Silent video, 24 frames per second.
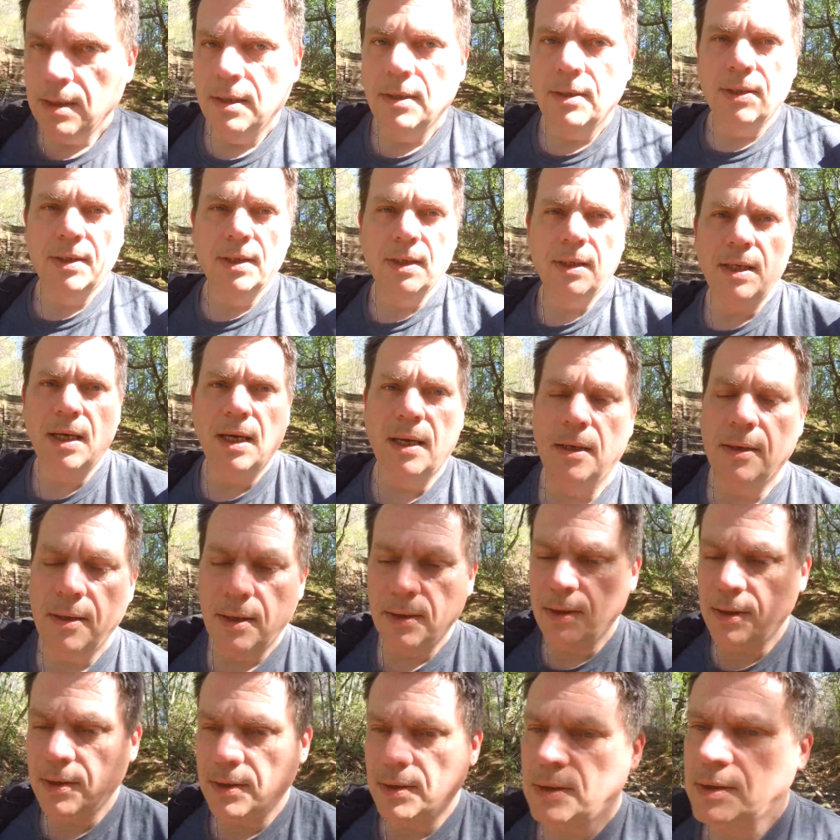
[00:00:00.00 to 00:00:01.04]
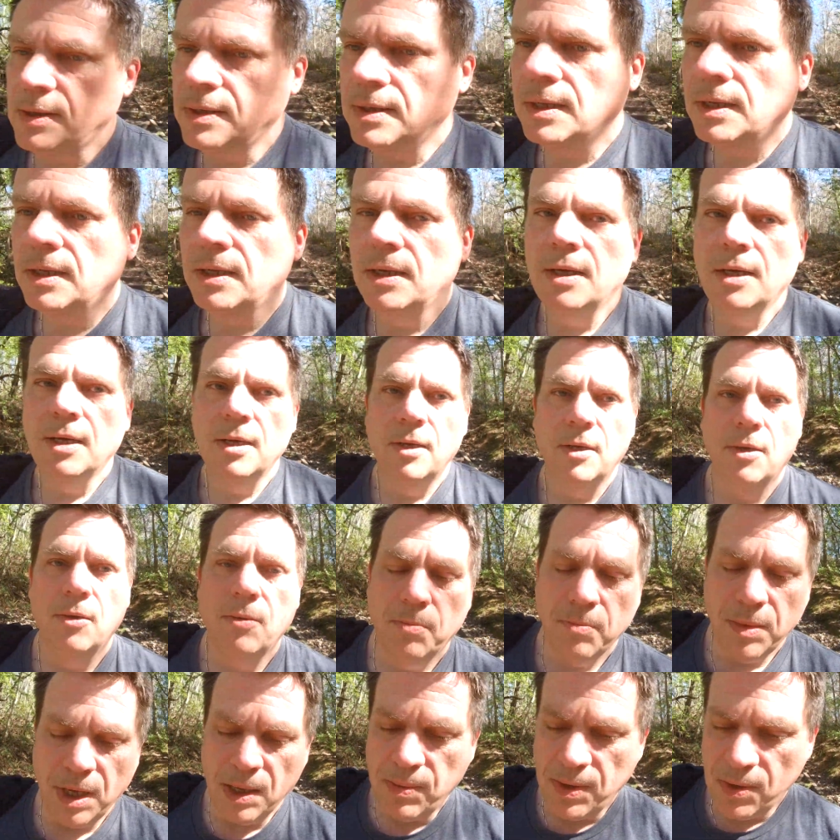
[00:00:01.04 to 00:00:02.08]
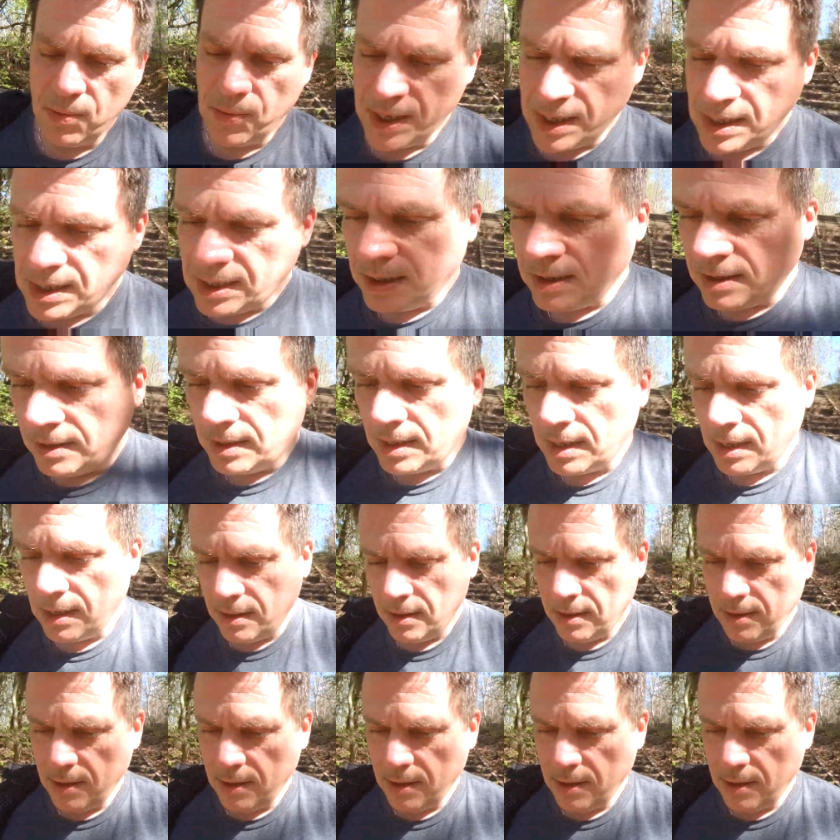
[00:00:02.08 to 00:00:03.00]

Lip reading: So yeah, maybe we can